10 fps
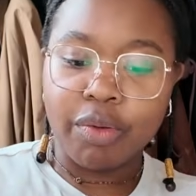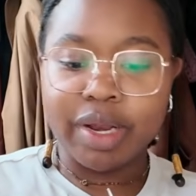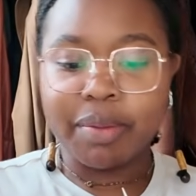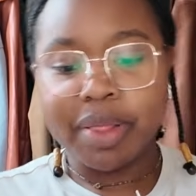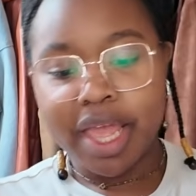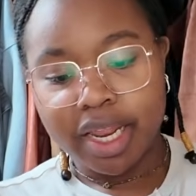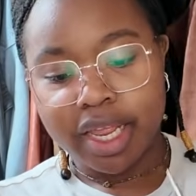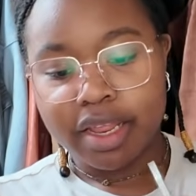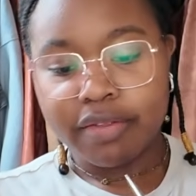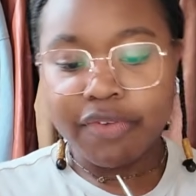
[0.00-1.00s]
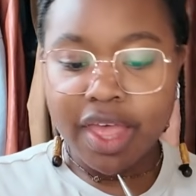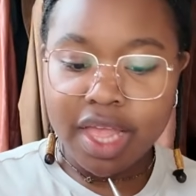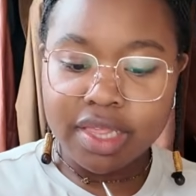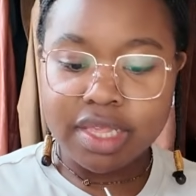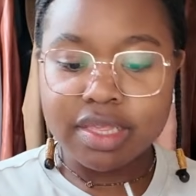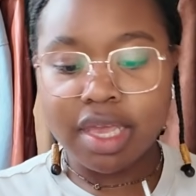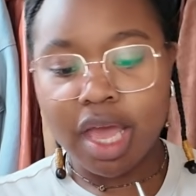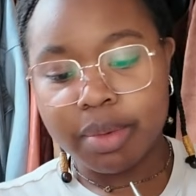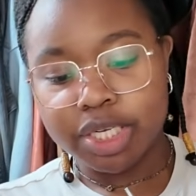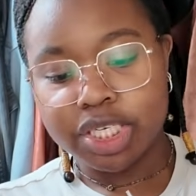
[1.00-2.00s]
already planning in advance and seeing
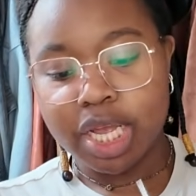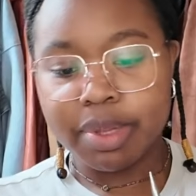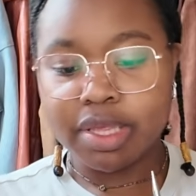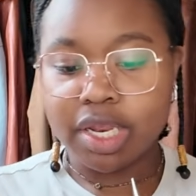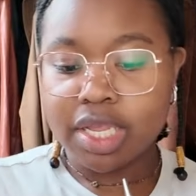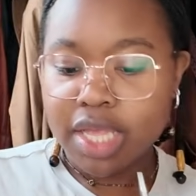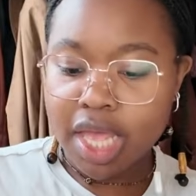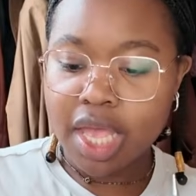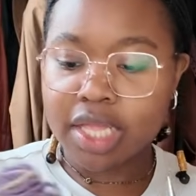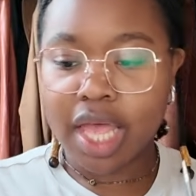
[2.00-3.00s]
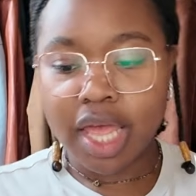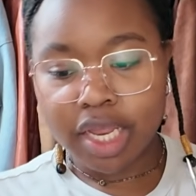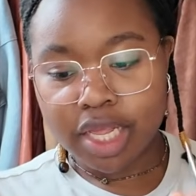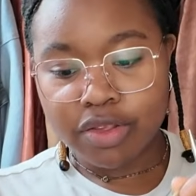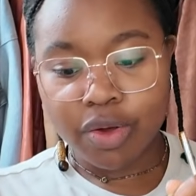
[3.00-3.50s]
how much time it's gonna take to edit.